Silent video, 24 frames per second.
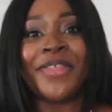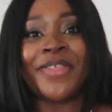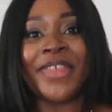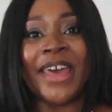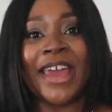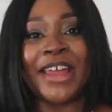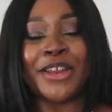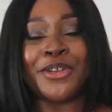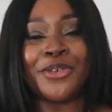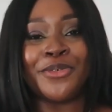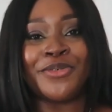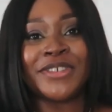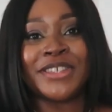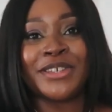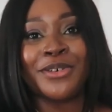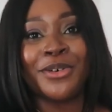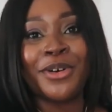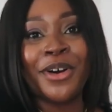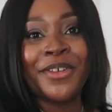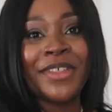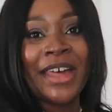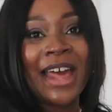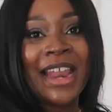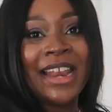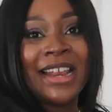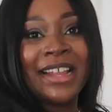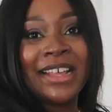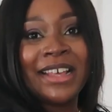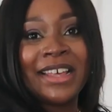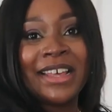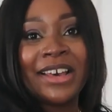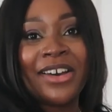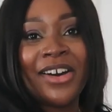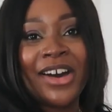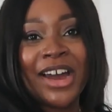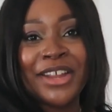then you've still got that
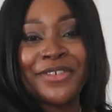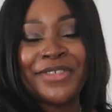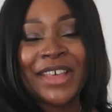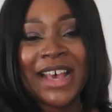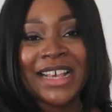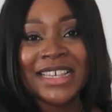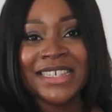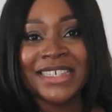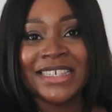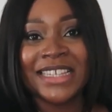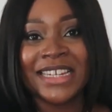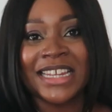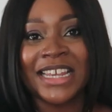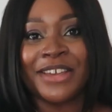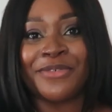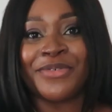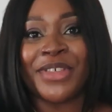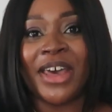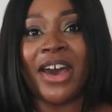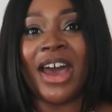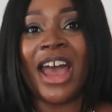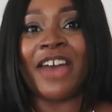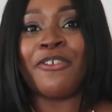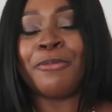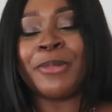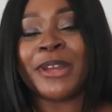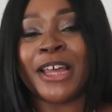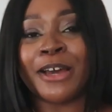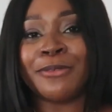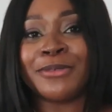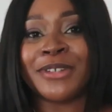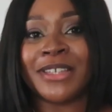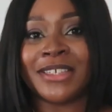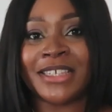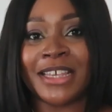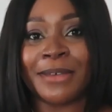kind of that sleeve there. I haven't been
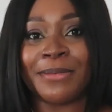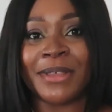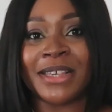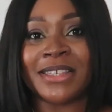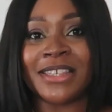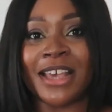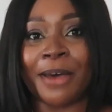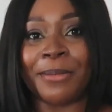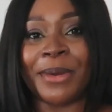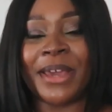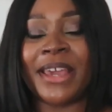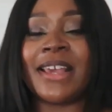able to zip this up.